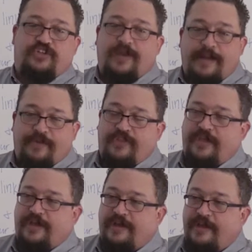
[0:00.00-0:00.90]
your app on
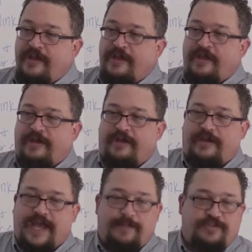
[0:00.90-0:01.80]
the
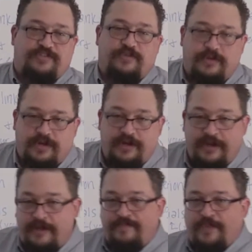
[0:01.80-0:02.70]
Apple Store,
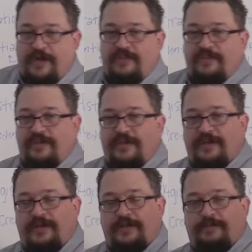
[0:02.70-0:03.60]
on
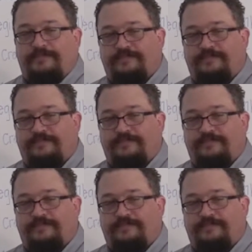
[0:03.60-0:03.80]
the